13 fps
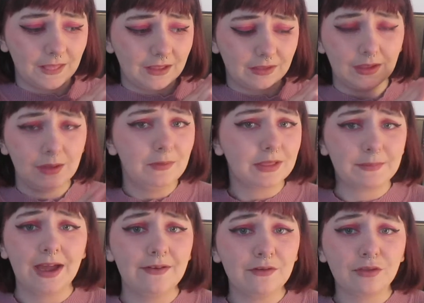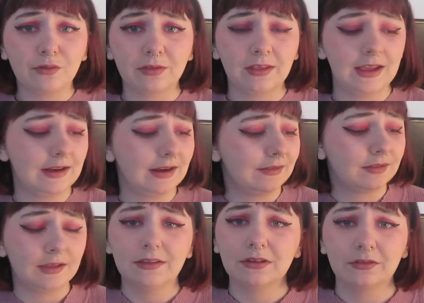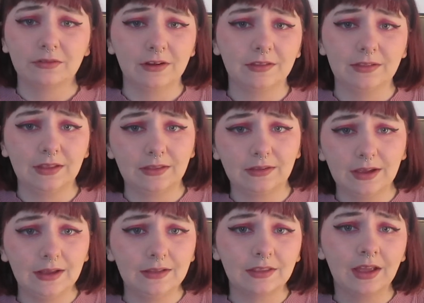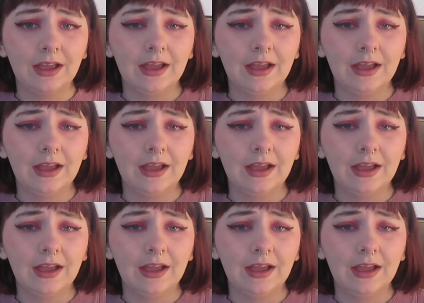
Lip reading: see what the parents were seeing and see the distress in these kids